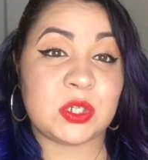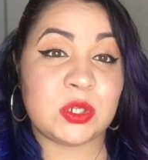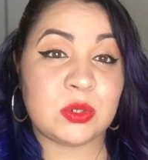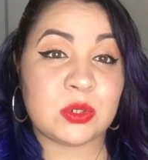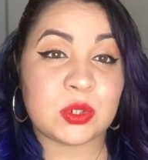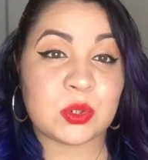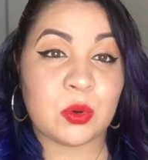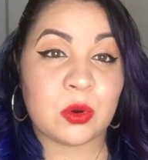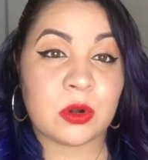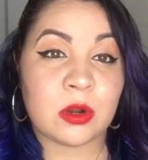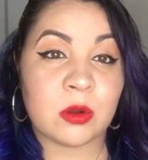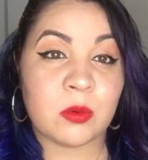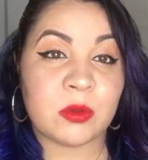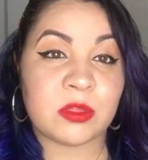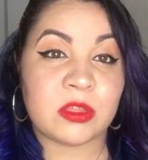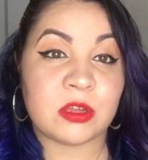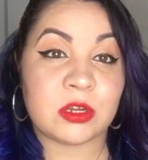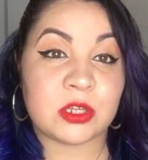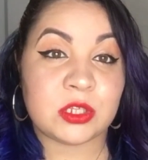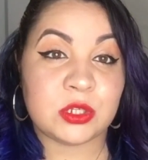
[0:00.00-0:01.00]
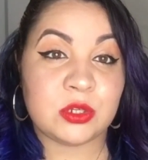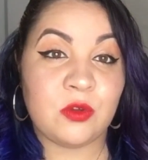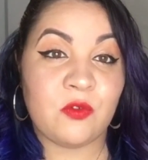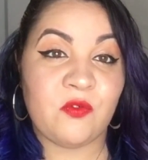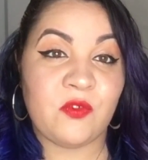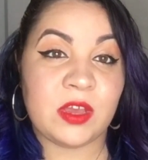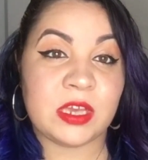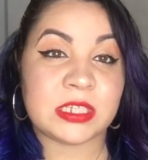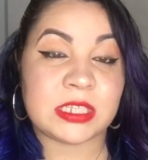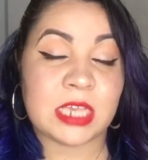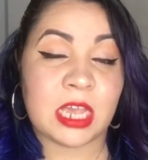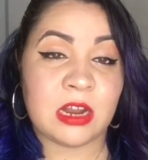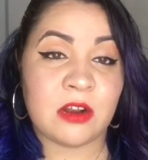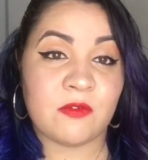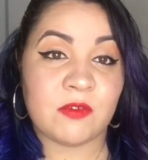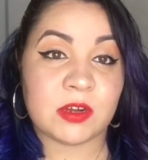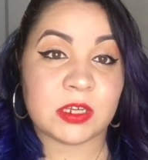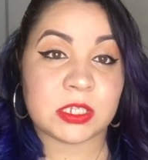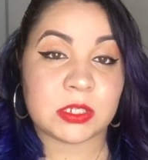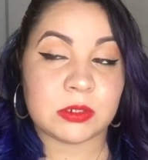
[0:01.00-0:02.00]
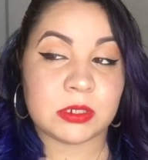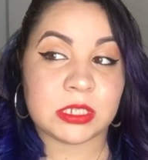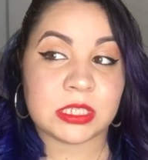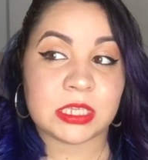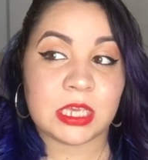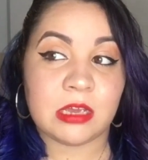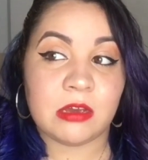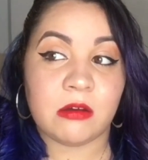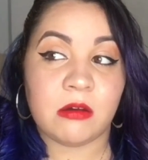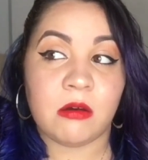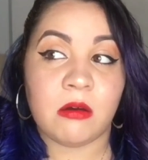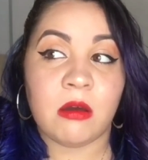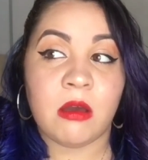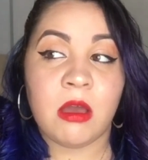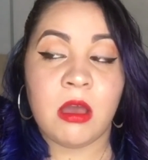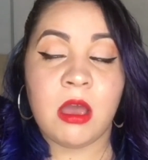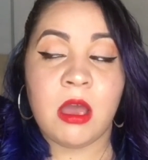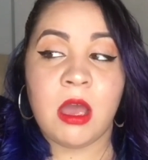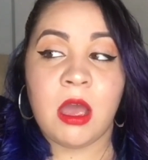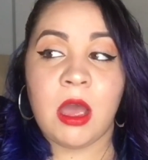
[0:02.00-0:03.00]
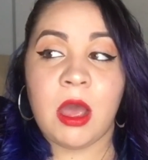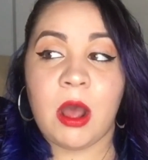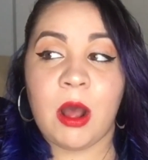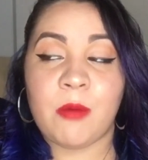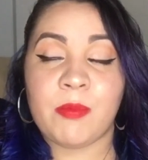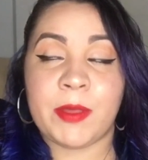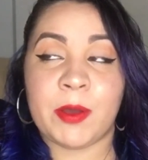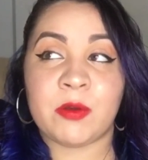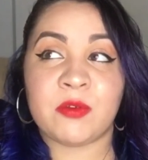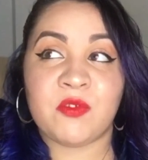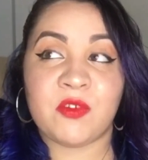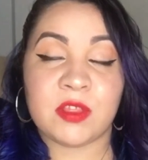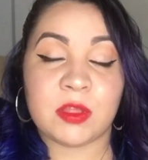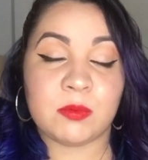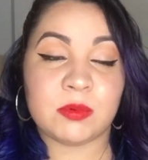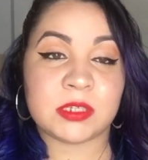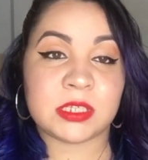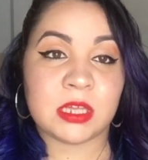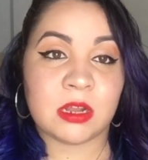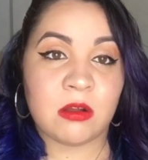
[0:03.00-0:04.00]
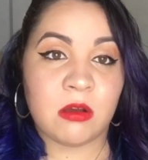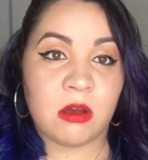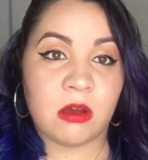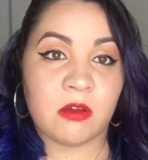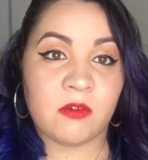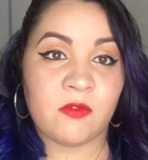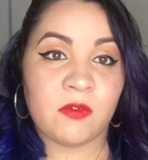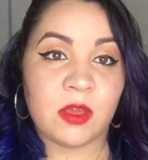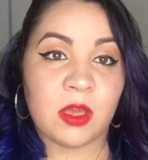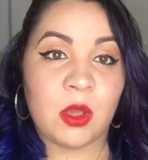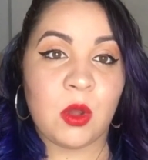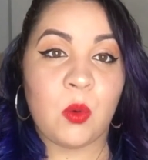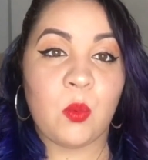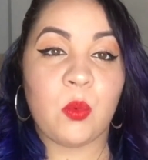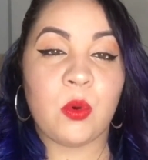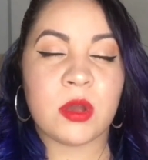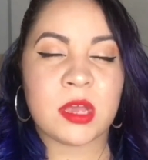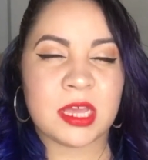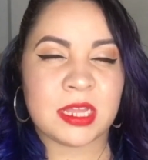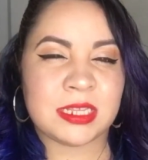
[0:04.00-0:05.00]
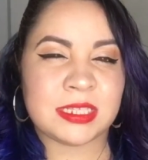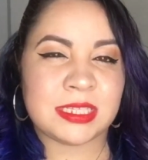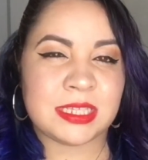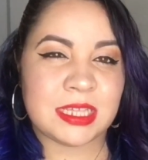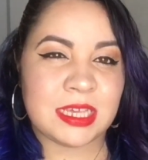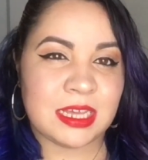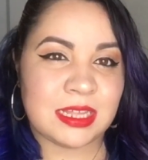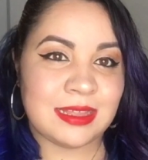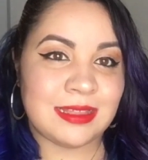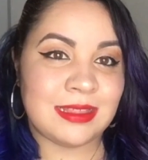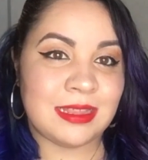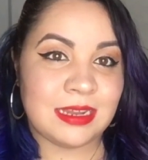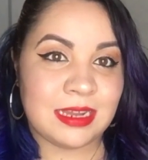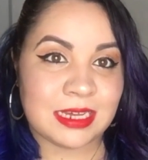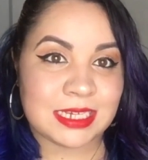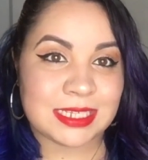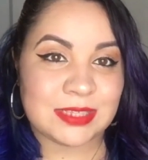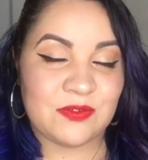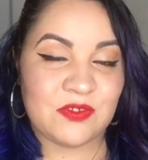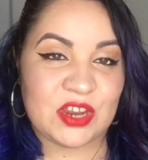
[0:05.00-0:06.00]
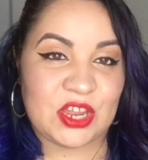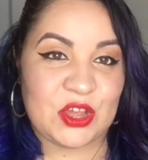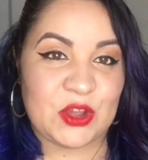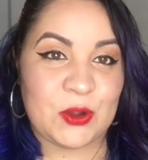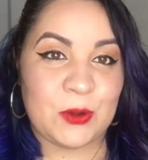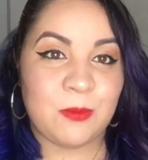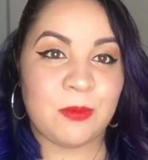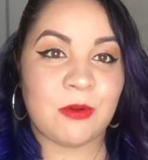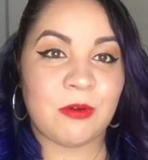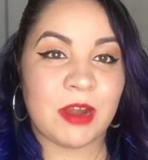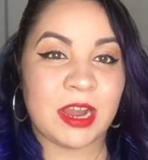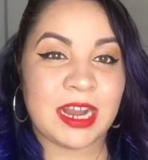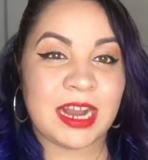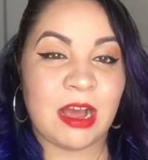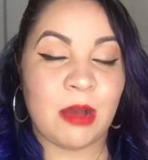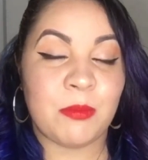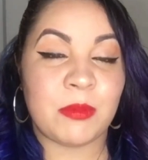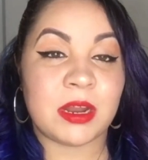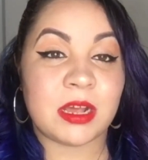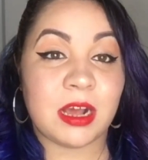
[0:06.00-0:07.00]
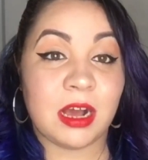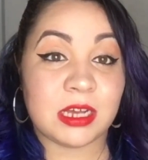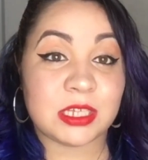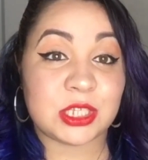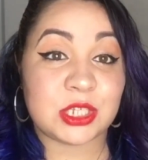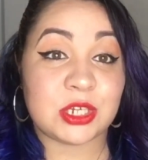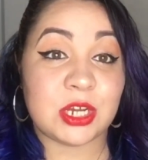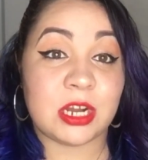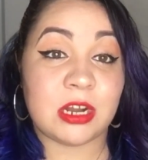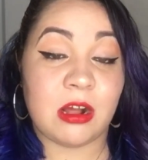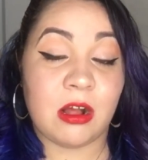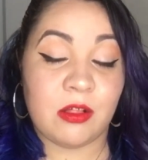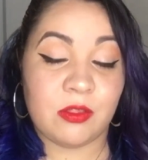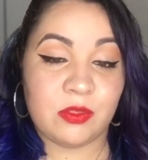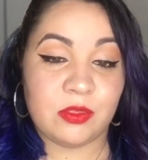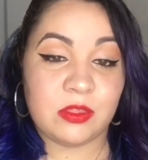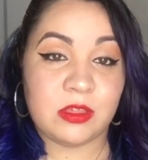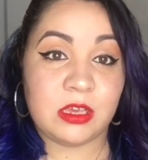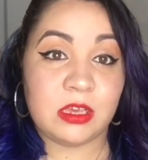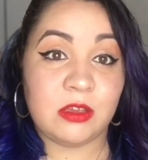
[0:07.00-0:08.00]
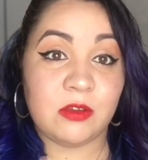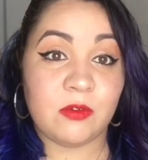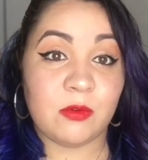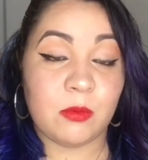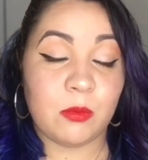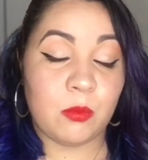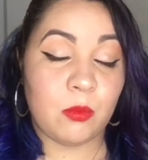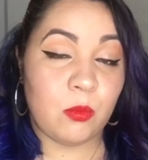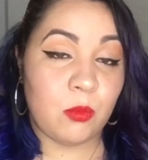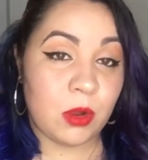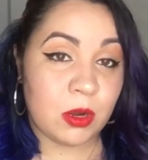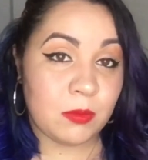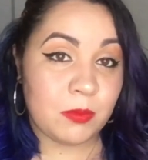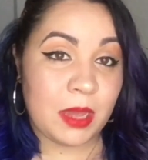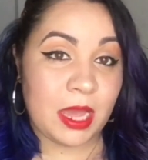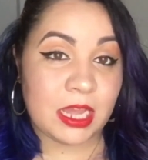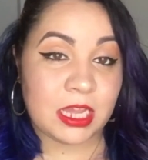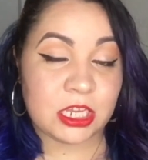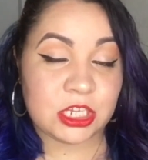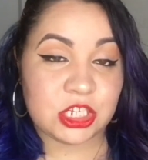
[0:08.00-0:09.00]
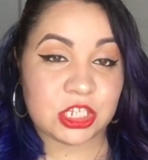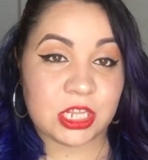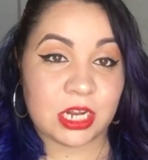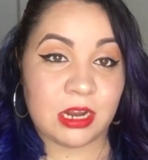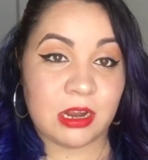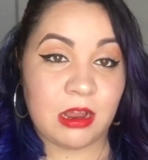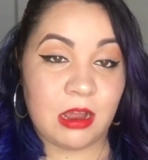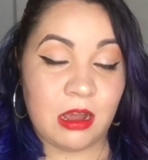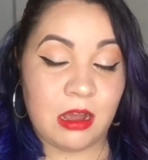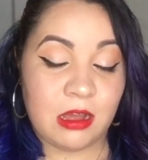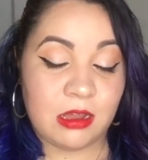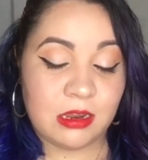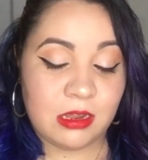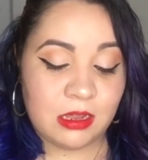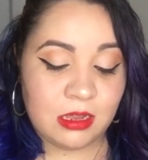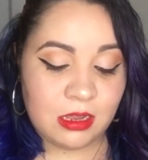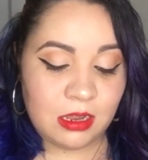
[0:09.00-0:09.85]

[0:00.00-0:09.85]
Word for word: a huge order with their Too Faced anniversary sale um, that was 50% off. We'll get into that in the next video, but right now I'm going to concentrate on the one package that I got